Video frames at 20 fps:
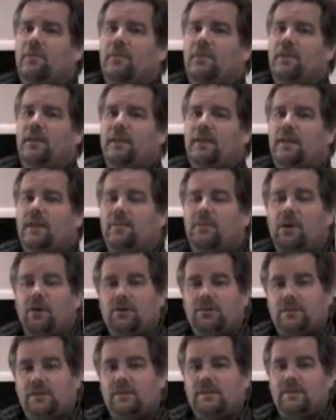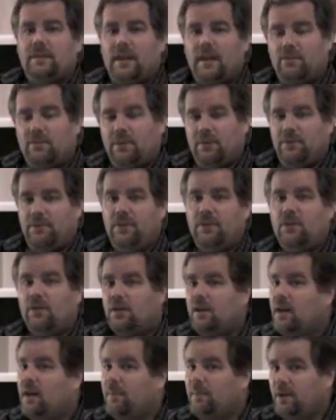the emotions that we feel
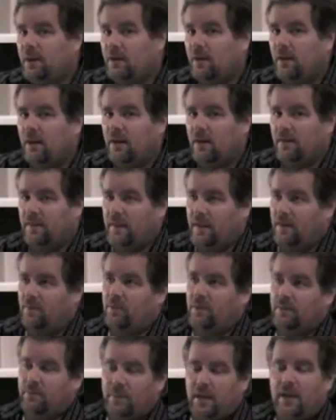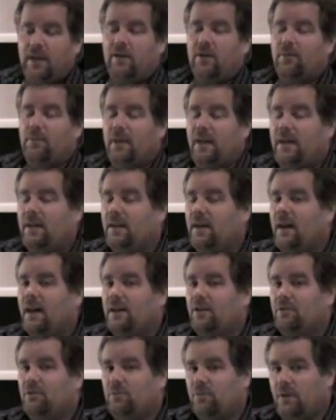coming on that we may or may
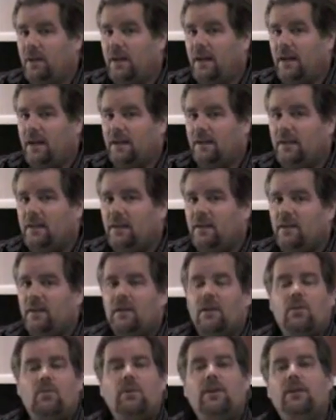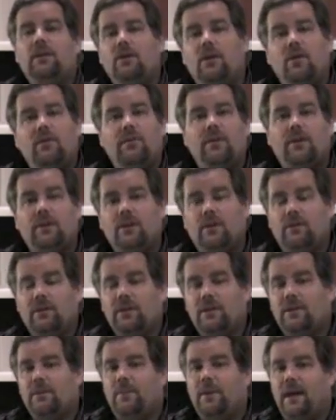not dread, we know they're
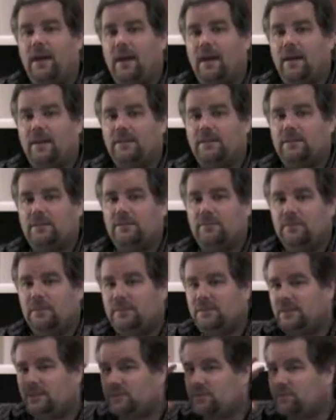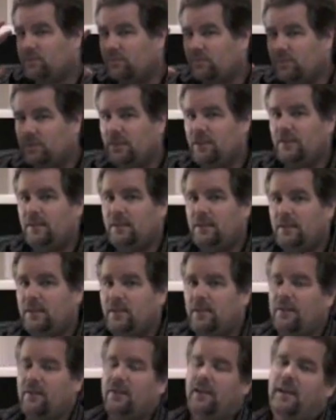going to pass. Once it's really
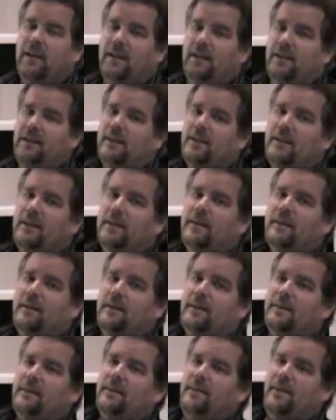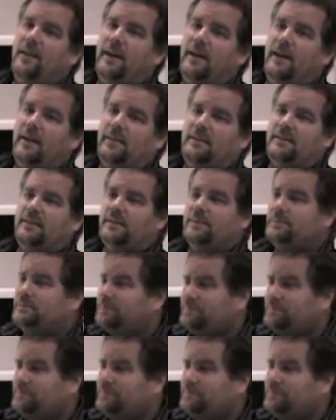in our head that